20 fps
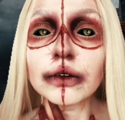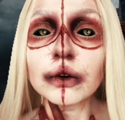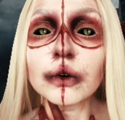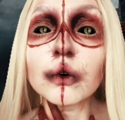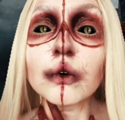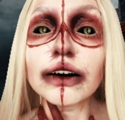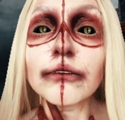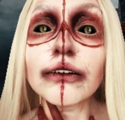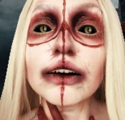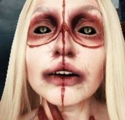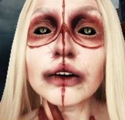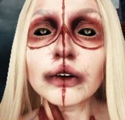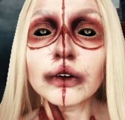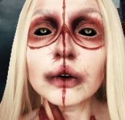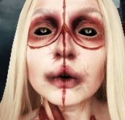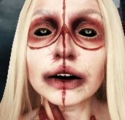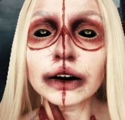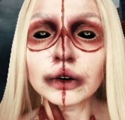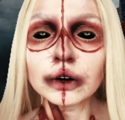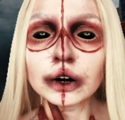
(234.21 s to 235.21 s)
When Mom
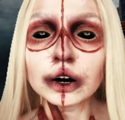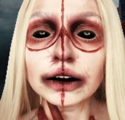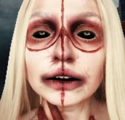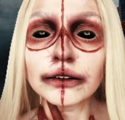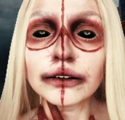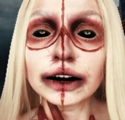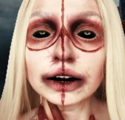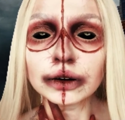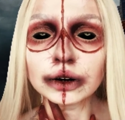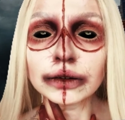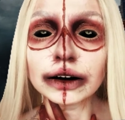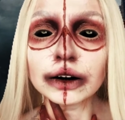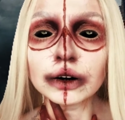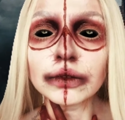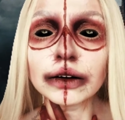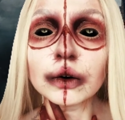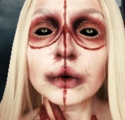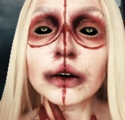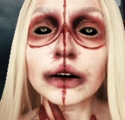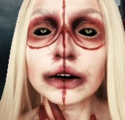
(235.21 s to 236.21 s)
drank too much was
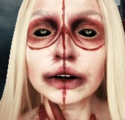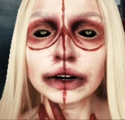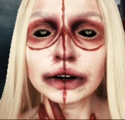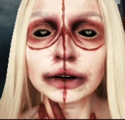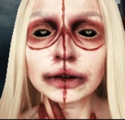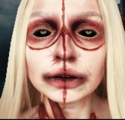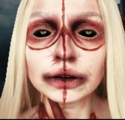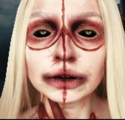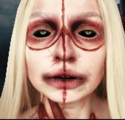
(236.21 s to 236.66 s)
the worst.